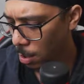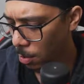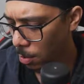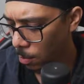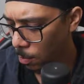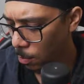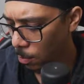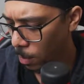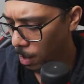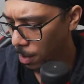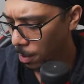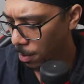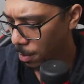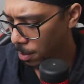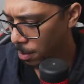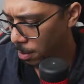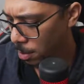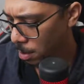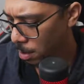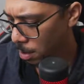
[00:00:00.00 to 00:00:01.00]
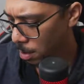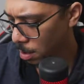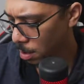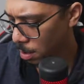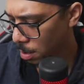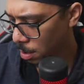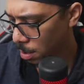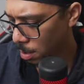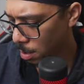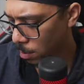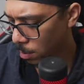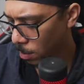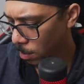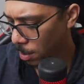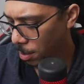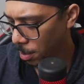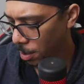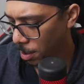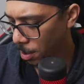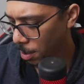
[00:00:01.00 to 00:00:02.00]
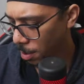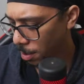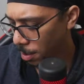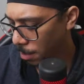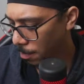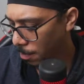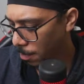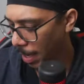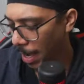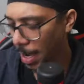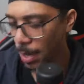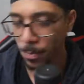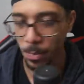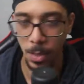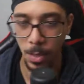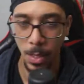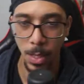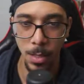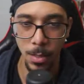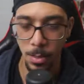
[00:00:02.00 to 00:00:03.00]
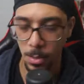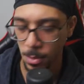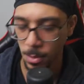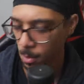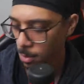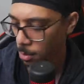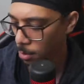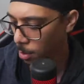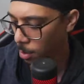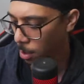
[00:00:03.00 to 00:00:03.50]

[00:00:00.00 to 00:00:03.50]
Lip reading: whether you're in a bad place or a